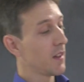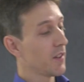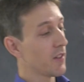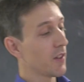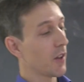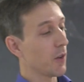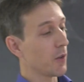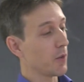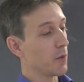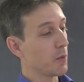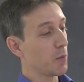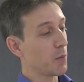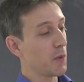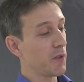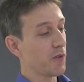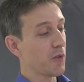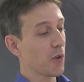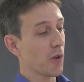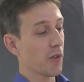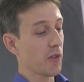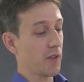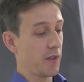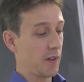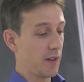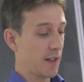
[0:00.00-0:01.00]
So we've
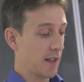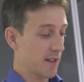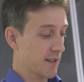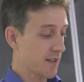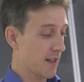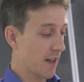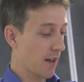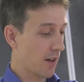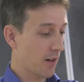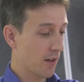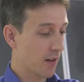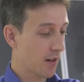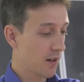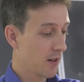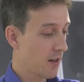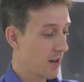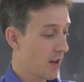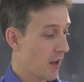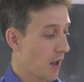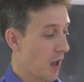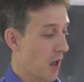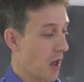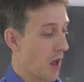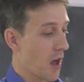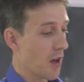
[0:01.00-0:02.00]
got, let's say, a,
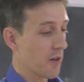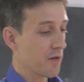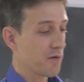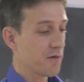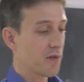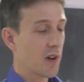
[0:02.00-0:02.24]
a